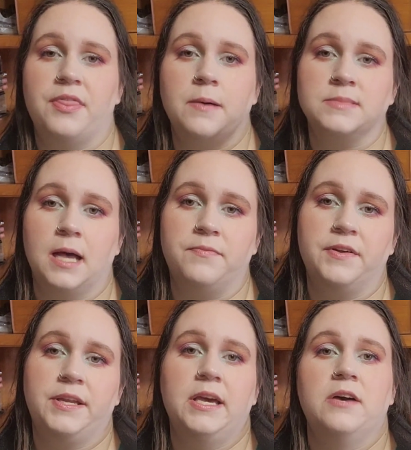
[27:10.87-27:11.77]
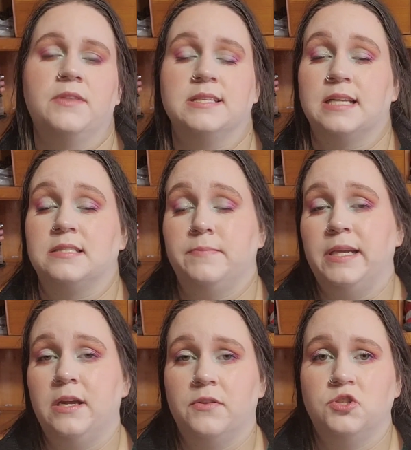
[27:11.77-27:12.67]
thumbs up video. This lets
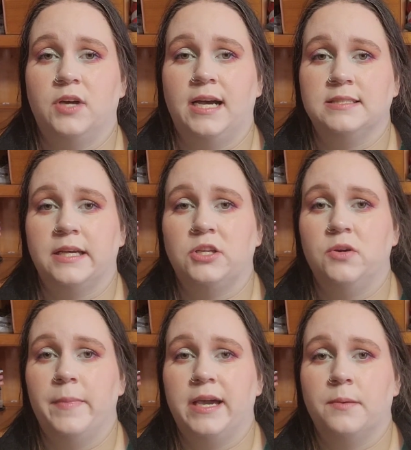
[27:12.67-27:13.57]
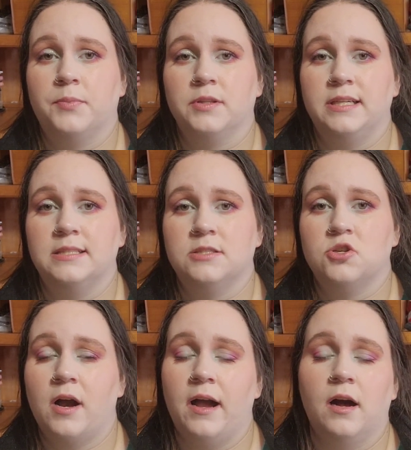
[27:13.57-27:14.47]
me know that you guys like new makeup release
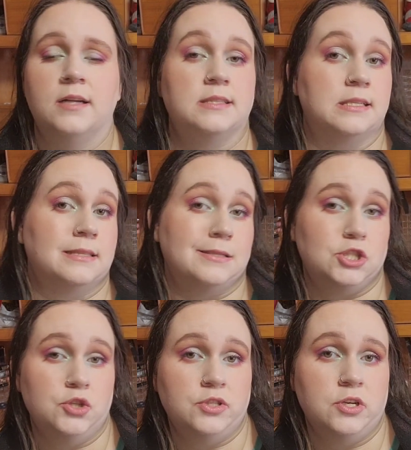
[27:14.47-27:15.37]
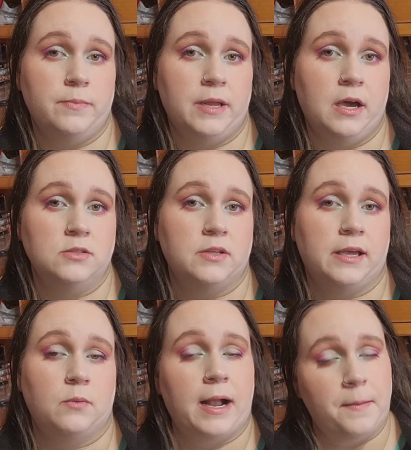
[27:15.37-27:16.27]
try-ons. This lets YouTube know so they
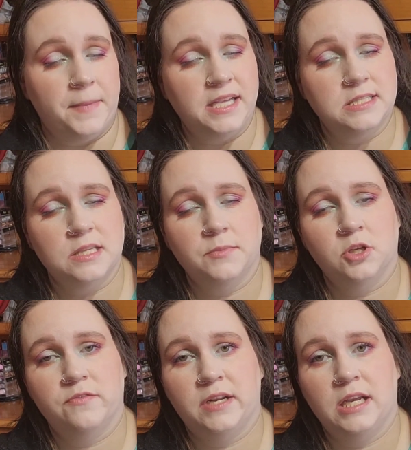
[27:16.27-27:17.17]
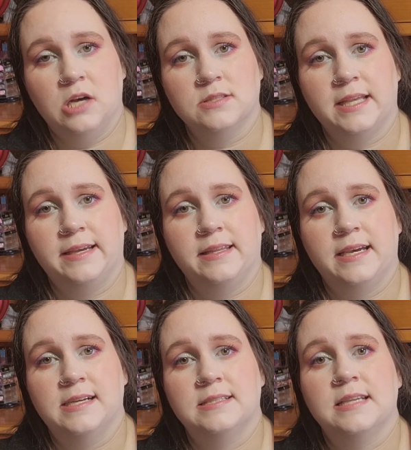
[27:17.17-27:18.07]
can recommend similar videos like
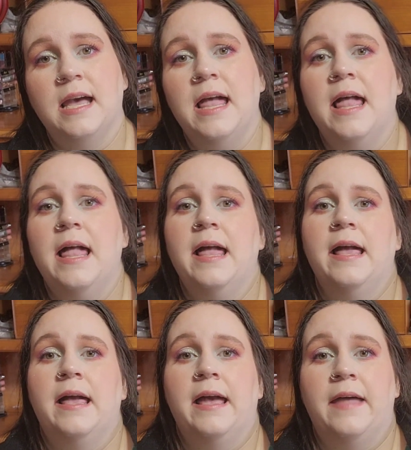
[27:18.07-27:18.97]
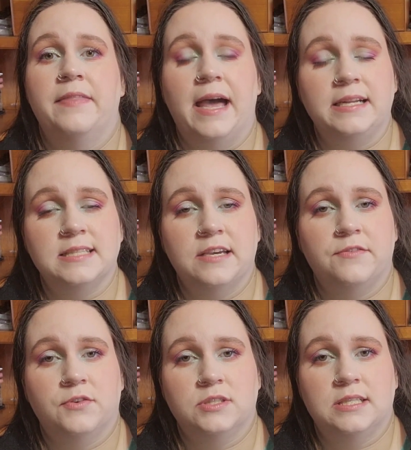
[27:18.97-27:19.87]
this. And that is
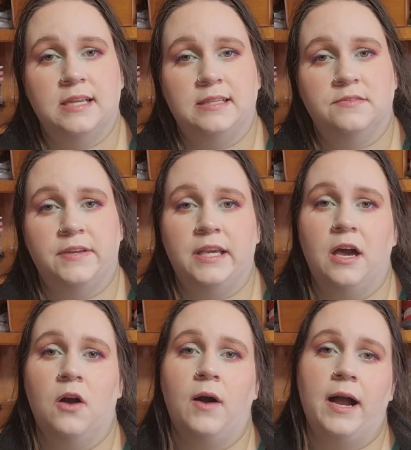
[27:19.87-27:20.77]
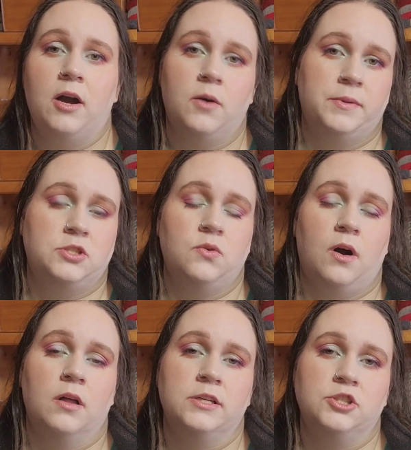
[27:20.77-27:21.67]
it for today's video. I hope that you
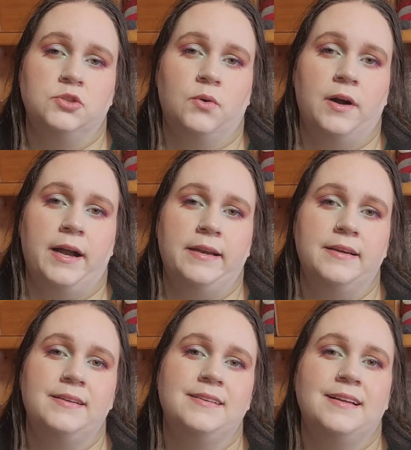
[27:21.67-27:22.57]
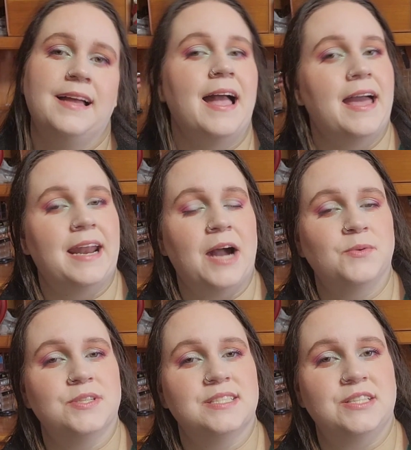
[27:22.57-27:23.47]
all enjoyed, and I
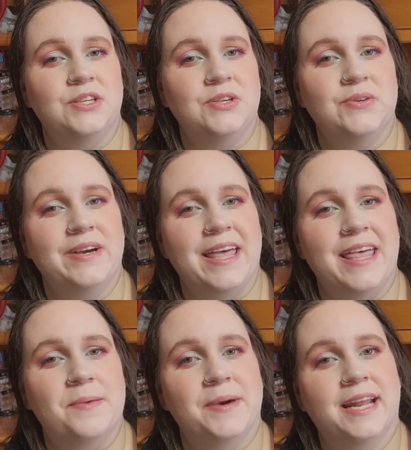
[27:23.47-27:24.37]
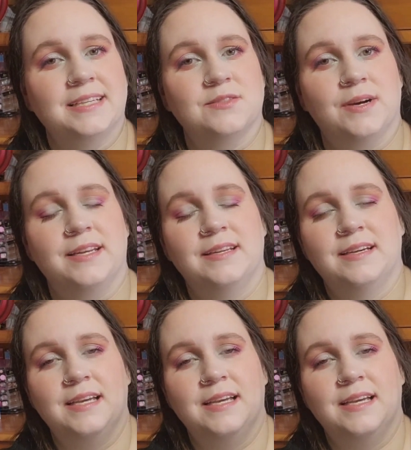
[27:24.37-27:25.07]
will see you in my next one.